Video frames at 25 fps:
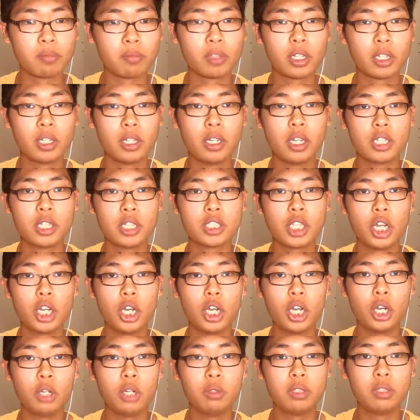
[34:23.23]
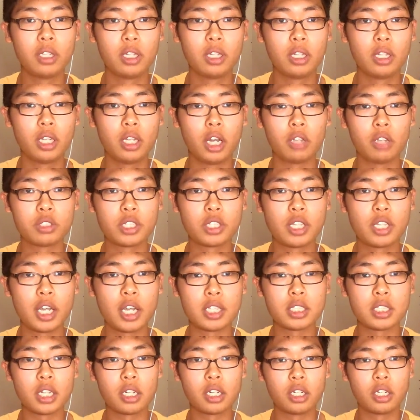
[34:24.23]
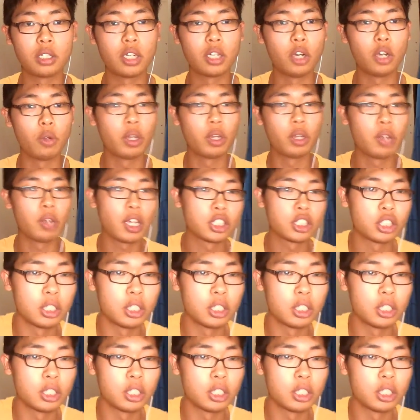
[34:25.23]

Okay. So I'll see you guys later.